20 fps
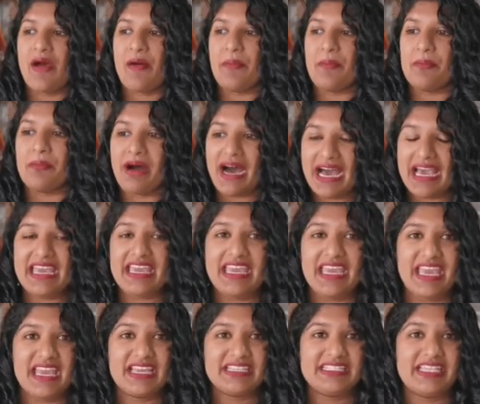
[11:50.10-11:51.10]
my
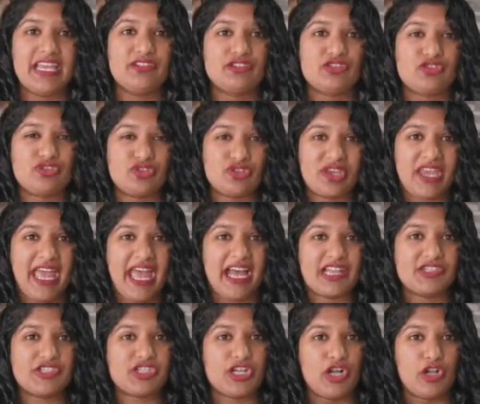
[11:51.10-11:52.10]
hair tends to
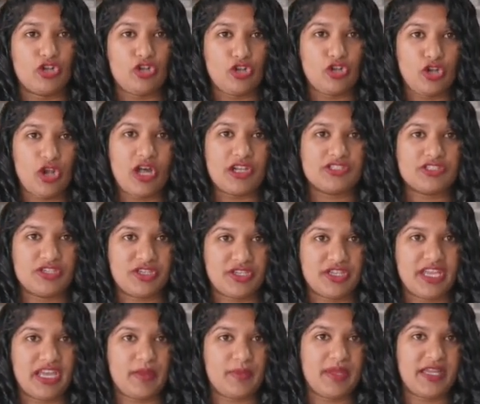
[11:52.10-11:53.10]
catch a lot on
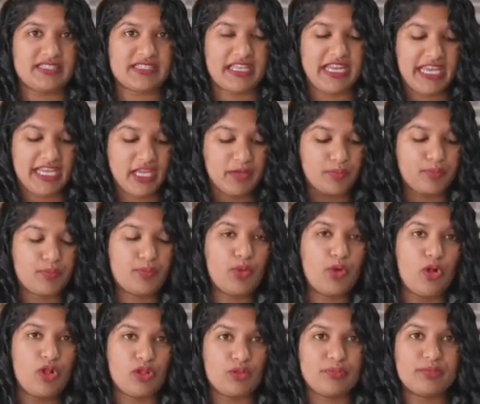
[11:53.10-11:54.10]
hairbands and I can
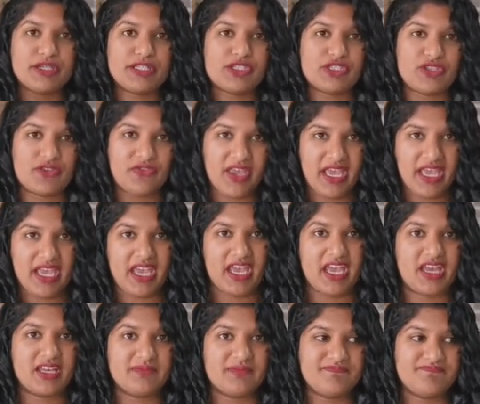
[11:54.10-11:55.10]
pull bits of
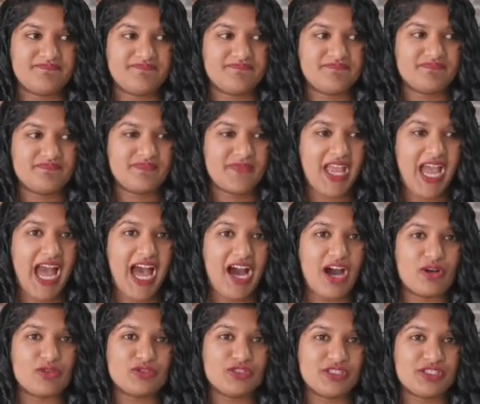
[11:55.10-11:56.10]
hair
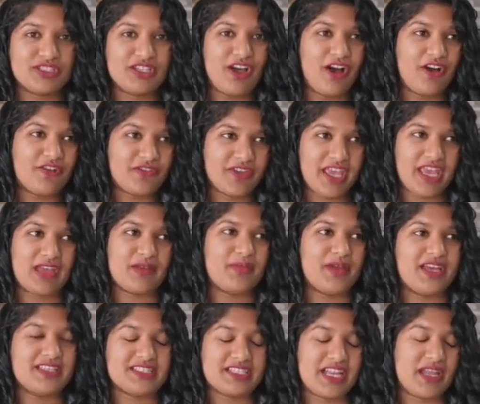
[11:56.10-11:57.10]
out of
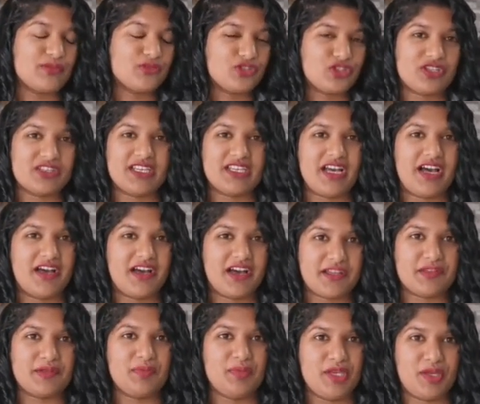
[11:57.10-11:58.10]
hairbands, and I'm sure there are
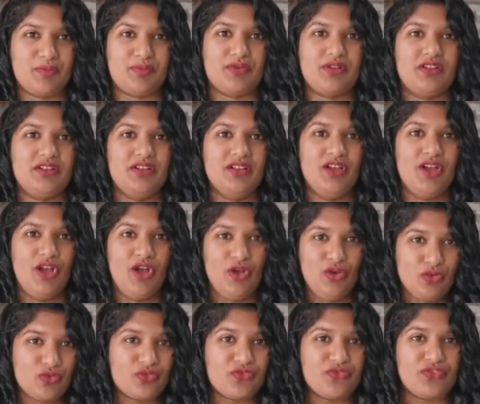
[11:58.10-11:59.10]
other people
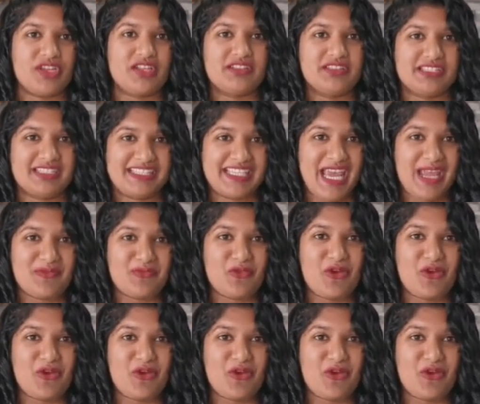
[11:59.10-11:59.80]
who feel the same